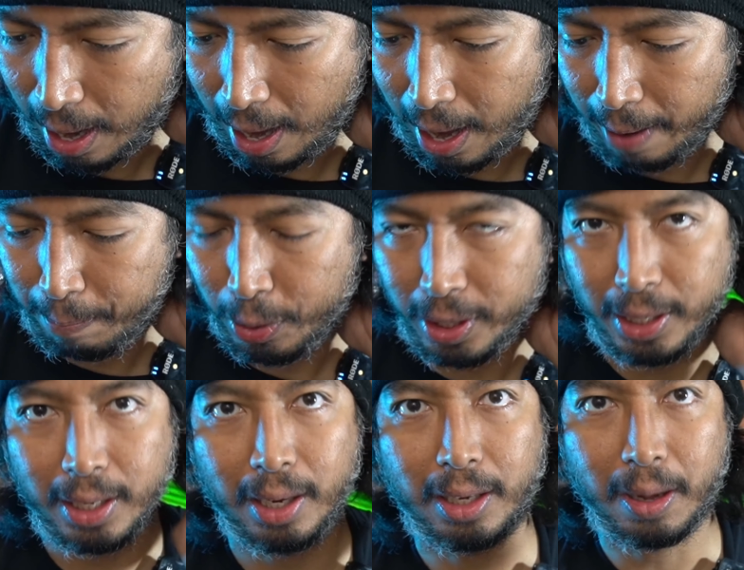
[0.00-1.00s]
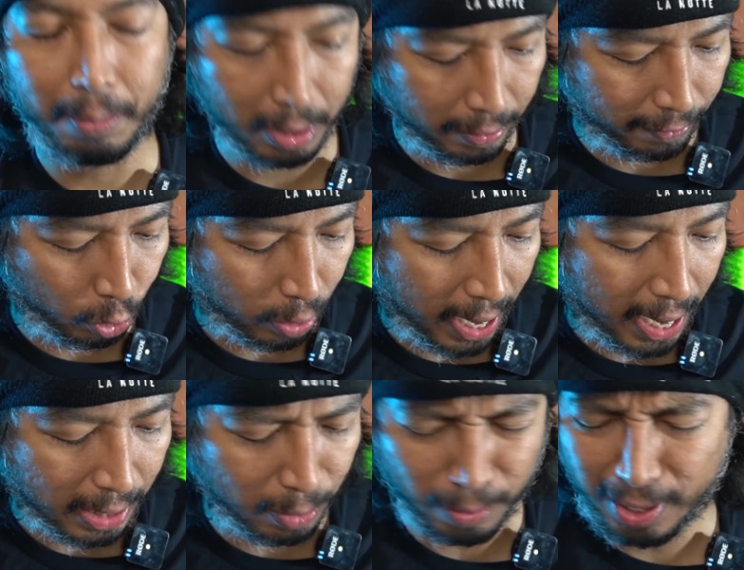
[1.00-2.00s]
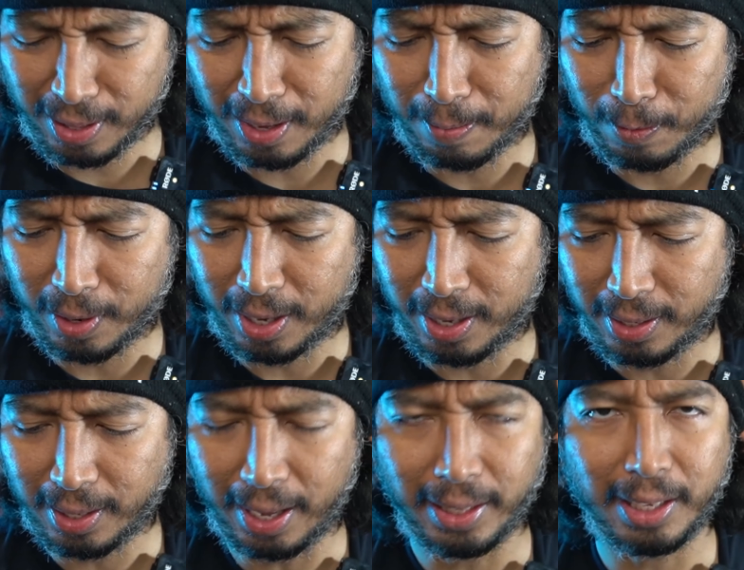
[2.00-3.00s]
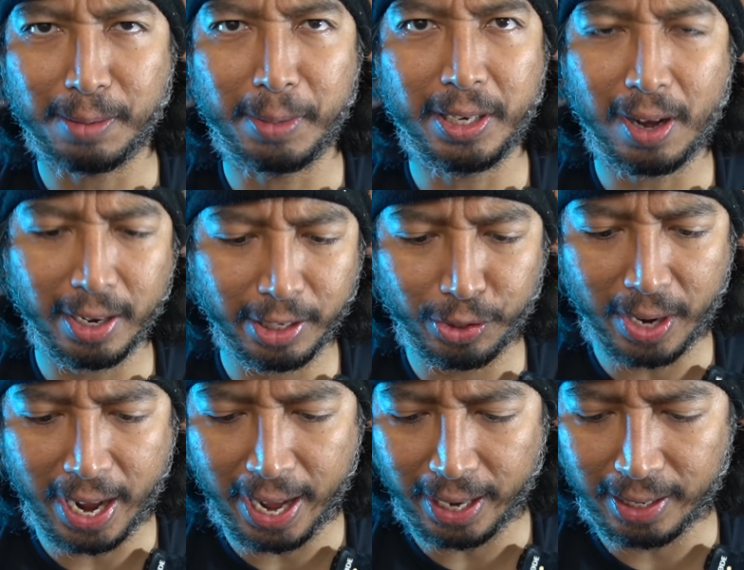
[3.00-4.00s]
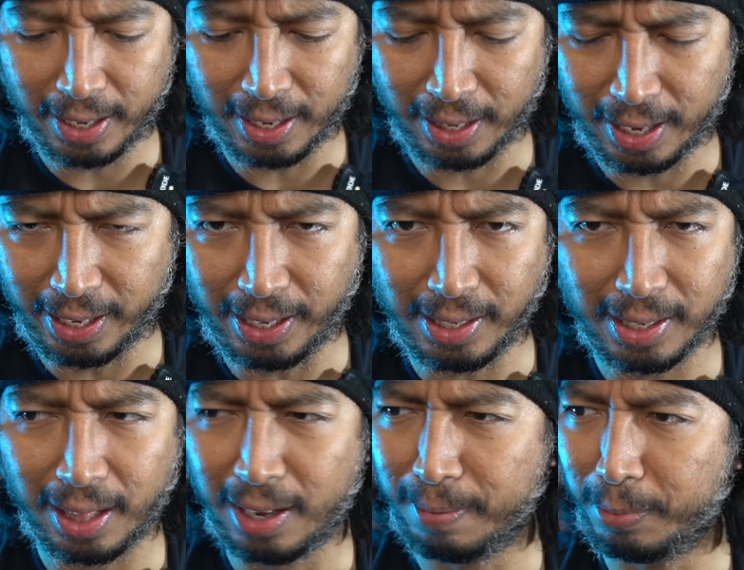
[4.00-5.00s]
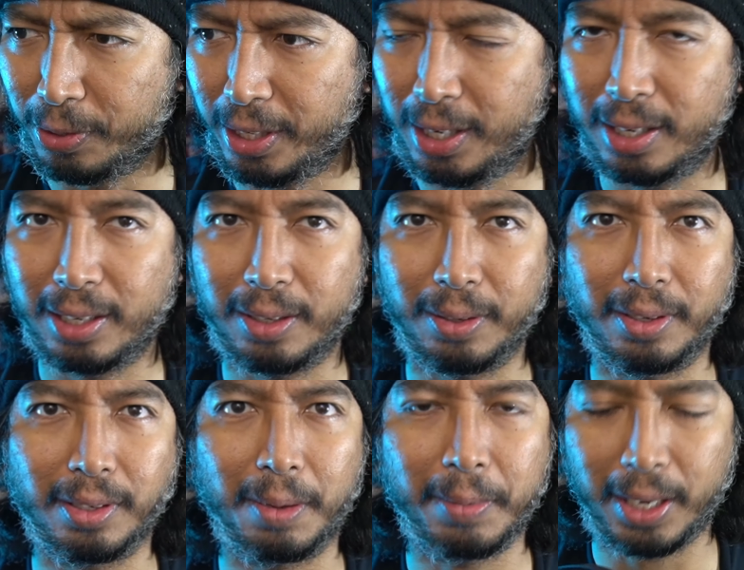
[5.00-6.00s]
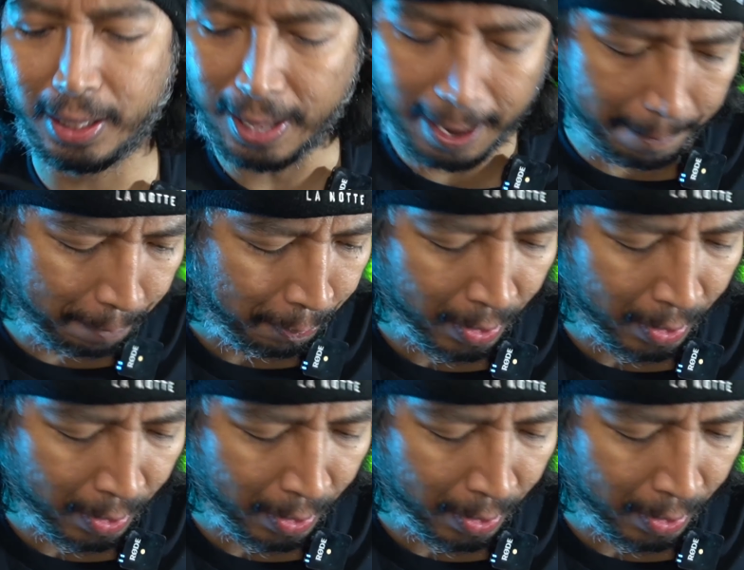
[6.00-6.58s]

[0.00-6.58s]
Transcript: I put in a couple of tracks. One of them was like this Madonna track, La Isla Bonita or something like that,